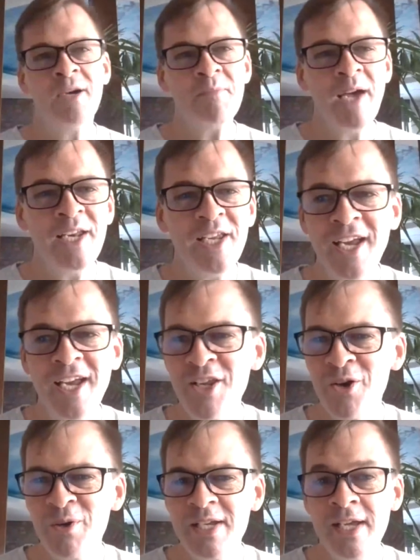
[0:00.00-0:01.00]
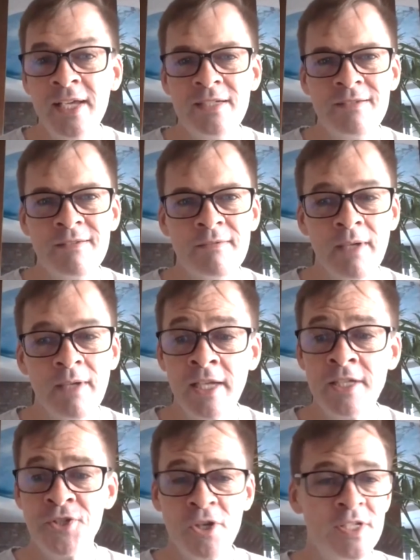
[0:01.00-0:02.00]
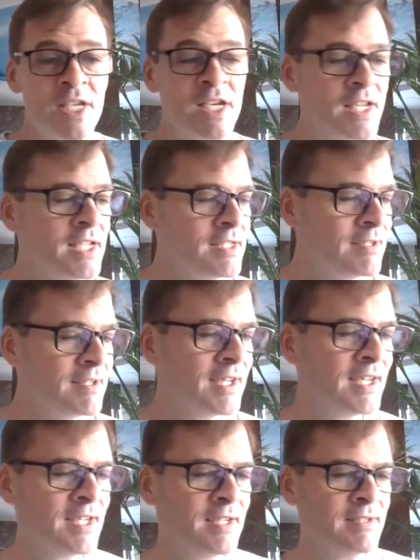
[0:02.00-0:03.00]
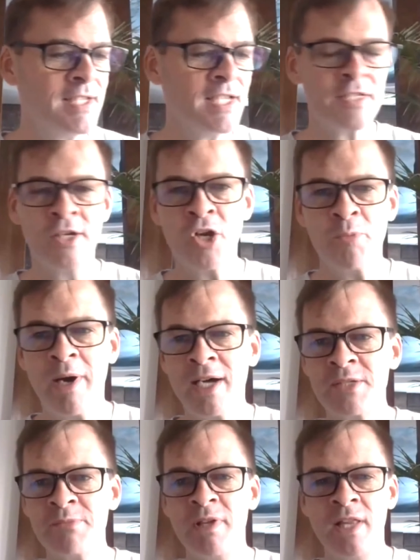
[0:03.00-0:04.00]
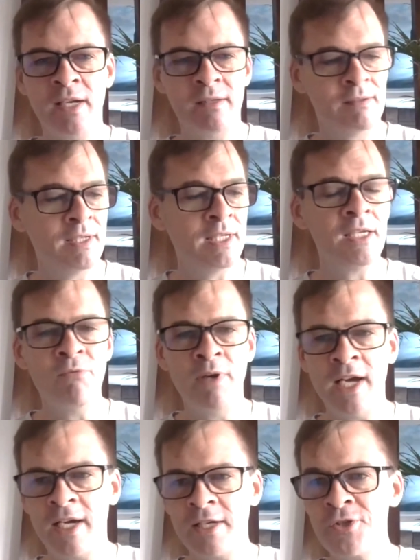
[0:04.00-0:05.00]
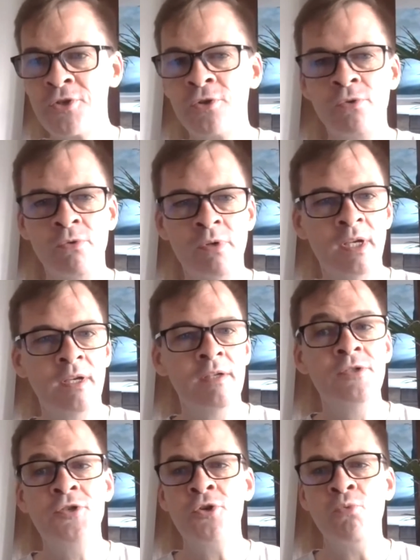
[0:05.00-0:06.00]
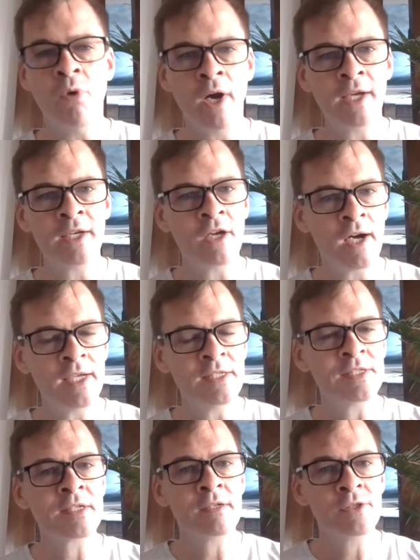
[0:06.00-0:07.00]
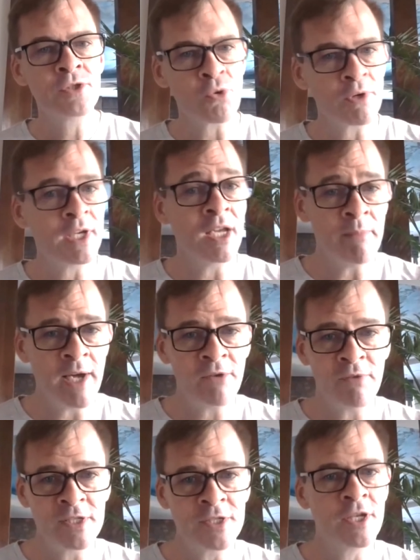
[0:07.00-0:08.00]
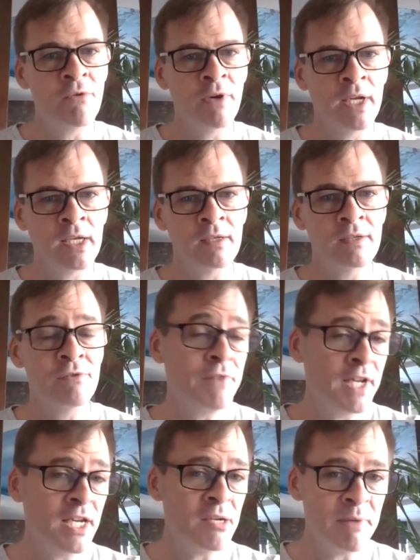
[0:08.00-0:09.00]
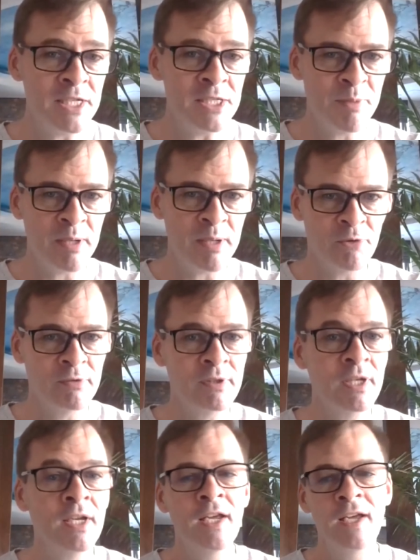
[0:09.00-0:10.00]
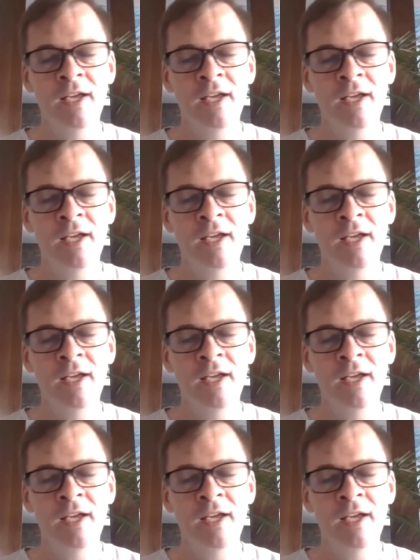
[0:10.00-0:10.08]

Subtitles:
And it certainly doesn't go past me that here we are, two white guys talking about rescuing Vietnamese people,